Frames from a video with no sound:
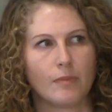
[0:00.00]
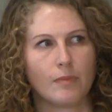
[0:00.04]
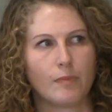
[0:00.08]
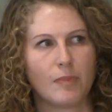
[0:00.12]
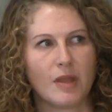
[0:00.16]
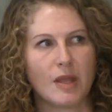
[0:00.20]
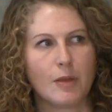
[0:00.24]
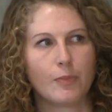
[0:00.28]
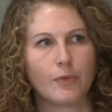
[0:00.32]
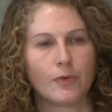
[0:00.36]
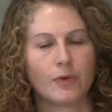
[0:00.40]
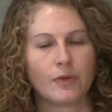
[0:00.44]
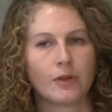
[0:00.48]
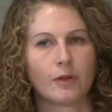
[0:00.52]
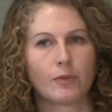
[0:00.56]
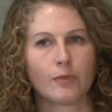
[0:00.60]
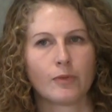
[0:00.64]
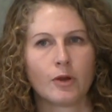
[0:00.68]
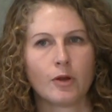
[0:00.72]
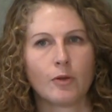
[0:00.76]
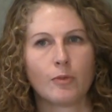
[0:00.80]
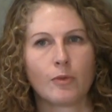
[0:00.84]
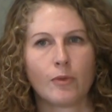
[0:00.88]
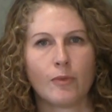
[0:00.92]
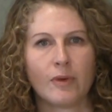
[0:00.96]
people in the
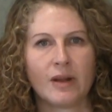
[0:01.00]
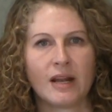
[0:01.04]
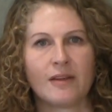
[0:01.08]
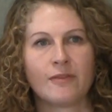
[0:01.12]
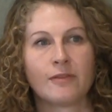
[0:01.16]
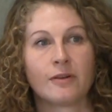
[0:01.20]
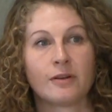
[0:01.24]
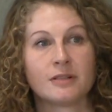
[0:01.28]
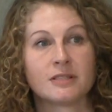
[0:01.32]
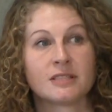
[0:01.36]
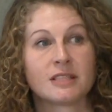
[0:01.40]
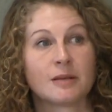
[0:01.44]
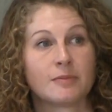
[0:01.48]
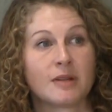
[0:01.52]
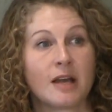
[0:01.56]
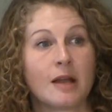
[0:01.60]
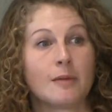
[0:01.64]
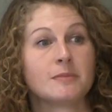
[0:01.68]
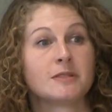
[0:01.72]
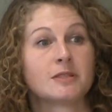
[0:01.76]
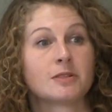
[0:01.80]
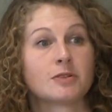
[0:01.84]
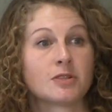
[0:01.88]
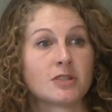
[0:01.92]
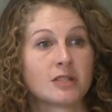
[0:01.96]
room or whatever,
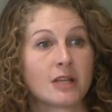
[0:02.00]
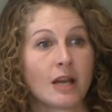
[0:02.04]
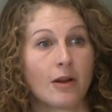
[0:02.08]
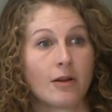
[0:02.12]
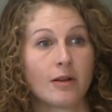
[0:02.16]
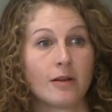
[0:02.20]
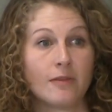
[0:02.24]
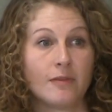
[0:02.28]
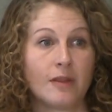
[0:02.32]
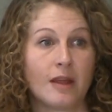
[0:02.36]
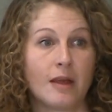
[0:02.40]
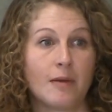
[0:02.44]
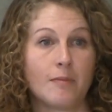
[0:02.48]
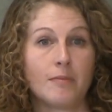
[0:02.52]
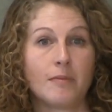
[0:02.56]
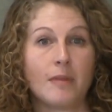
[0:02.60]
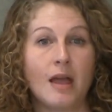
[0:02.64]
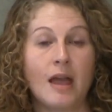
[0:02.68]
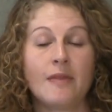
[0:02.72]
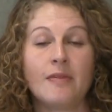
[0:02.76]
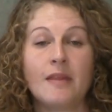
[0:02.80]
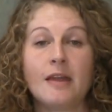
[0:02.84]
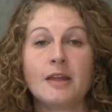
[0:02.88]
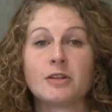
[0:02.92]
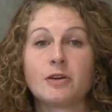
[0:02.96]
sometimes they're scared of them
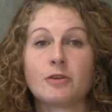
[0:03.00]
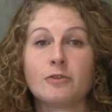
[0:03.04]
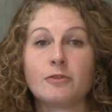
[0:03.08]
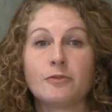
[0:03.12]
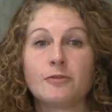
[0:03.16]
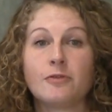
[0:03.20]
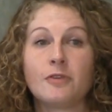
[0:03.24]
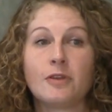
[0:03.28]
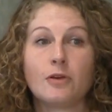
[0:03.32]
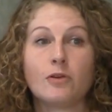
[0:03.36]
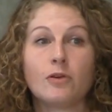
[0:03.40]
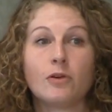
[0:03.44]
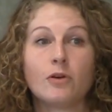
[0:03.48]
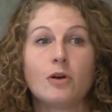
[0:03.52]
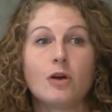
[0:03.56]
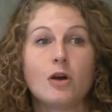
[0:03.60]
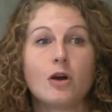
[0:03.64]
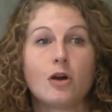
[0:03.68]
and they don't feel